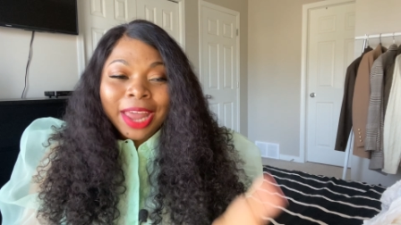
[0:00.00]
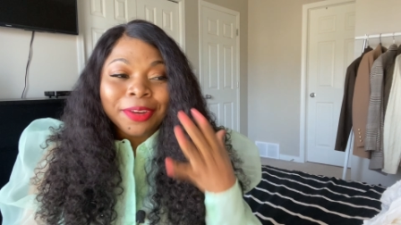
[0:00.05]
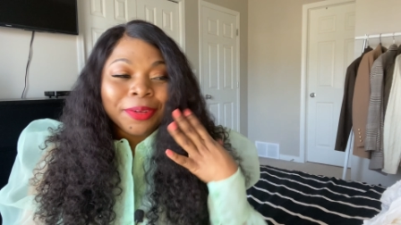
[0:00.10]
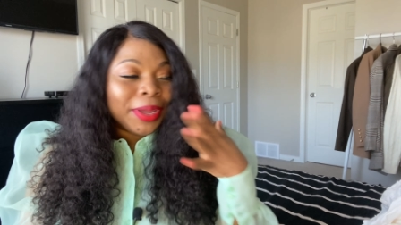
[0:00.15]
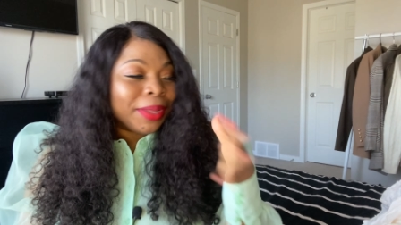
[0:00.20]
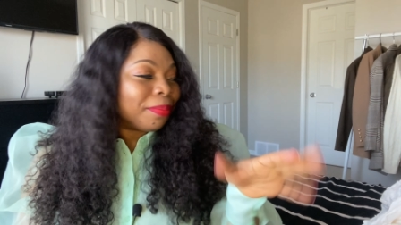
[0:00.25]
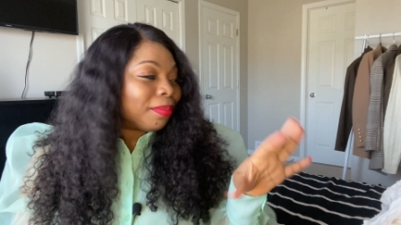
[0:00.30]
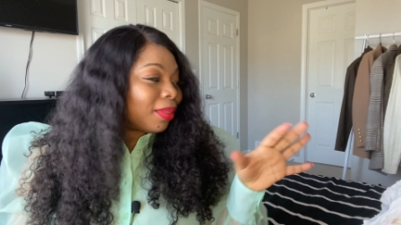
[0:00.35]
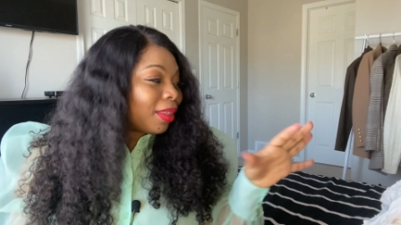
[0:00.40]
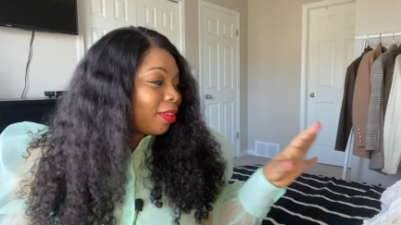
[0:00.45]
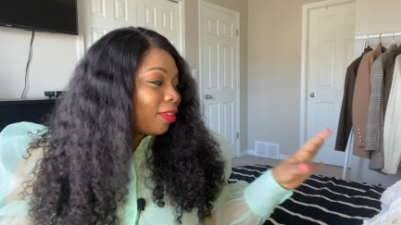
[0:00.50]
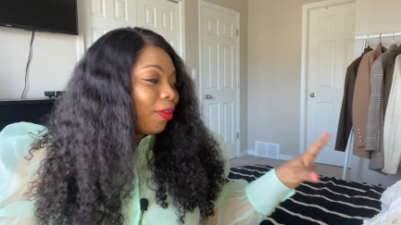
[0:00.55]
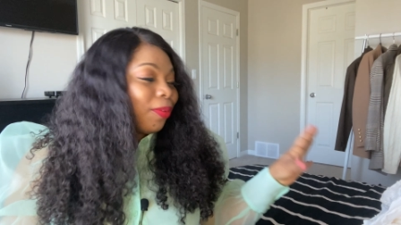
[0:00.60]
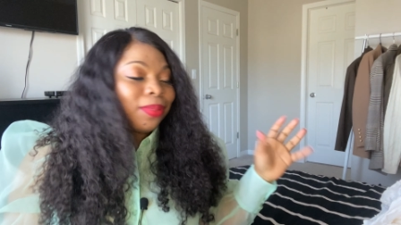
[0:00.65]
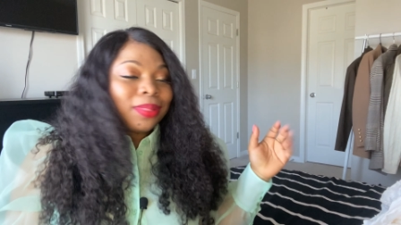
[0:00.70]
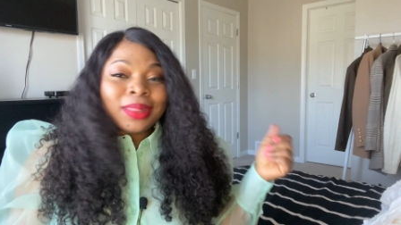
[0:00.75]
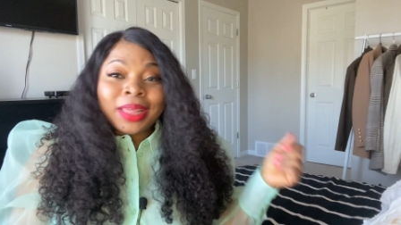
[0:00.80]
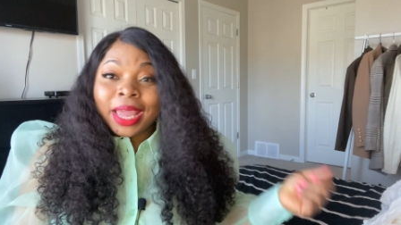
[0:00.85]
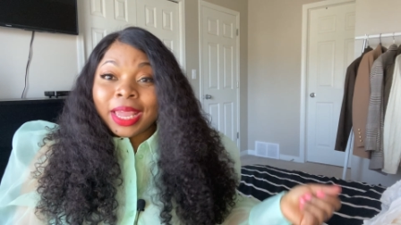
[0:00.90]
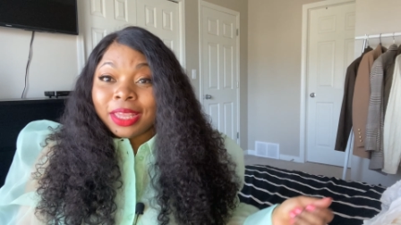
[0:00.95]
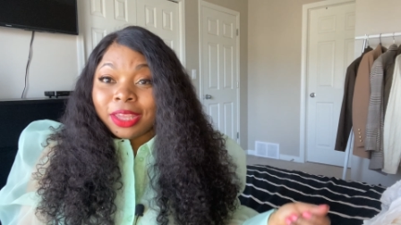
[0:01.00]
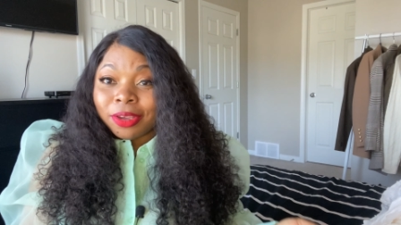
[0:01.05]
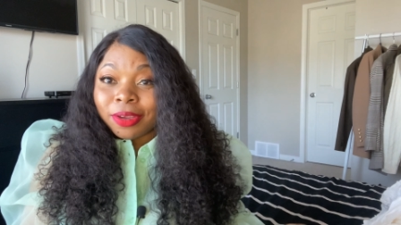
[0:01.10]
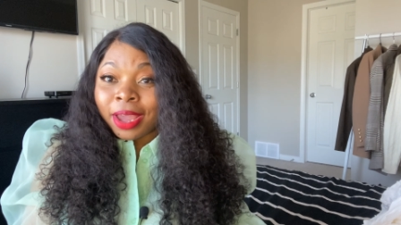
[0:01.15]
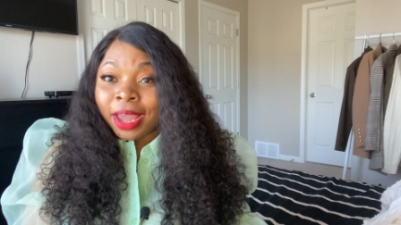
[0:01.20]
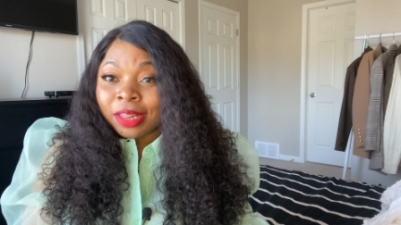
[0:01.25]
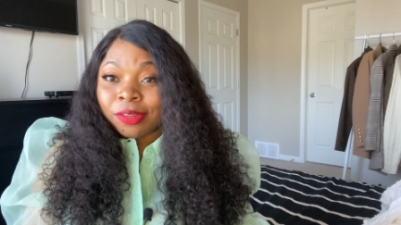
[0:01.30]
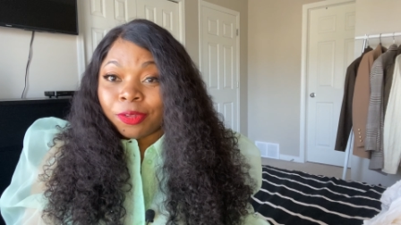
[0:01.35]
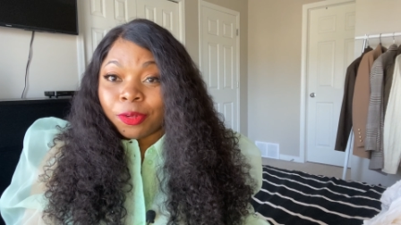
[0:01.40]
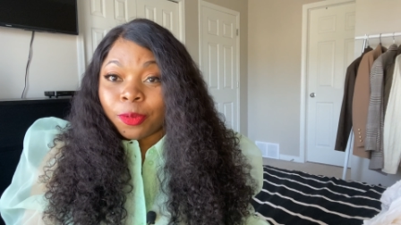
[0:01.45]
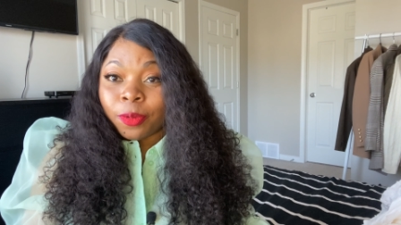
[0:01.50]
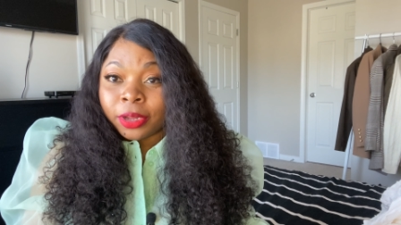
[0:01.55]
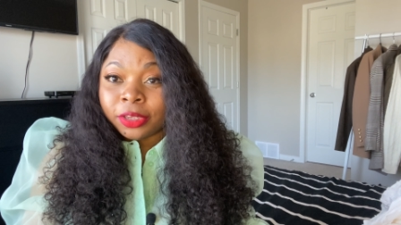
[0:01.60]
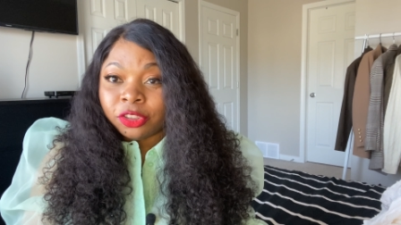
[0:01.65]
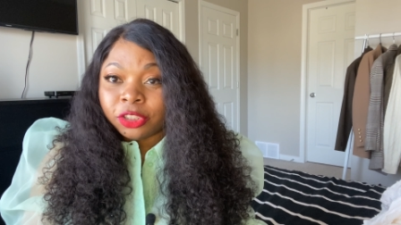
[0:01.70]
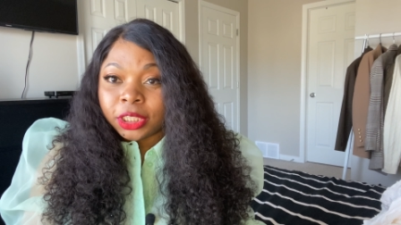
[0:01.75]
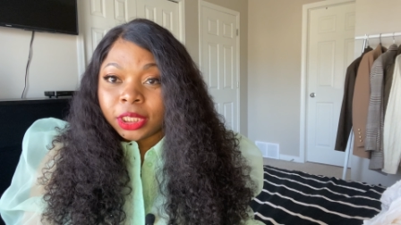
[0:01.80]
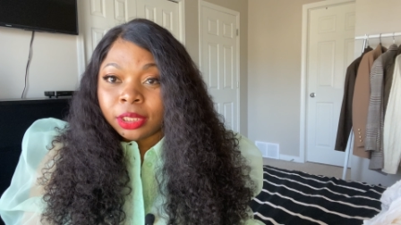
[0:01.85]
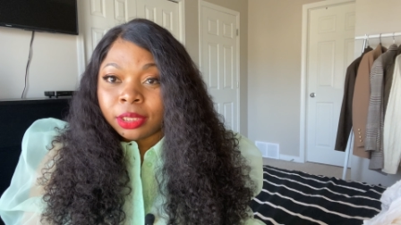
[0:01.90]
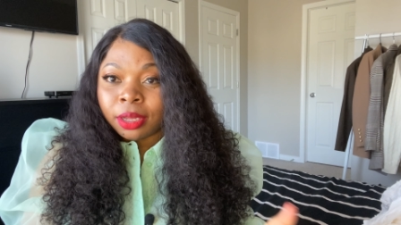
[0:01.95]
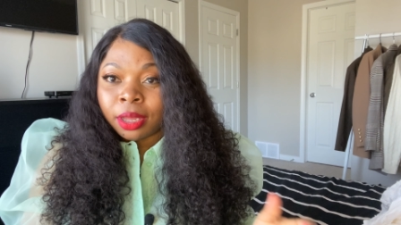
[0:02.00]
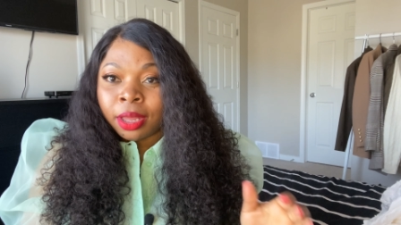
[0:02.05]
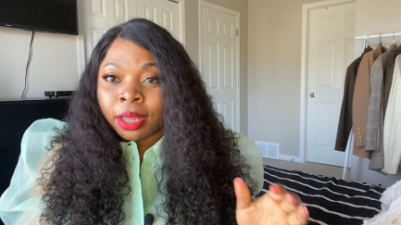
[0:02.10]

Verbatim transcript: Anyway, so thank you guys for watching.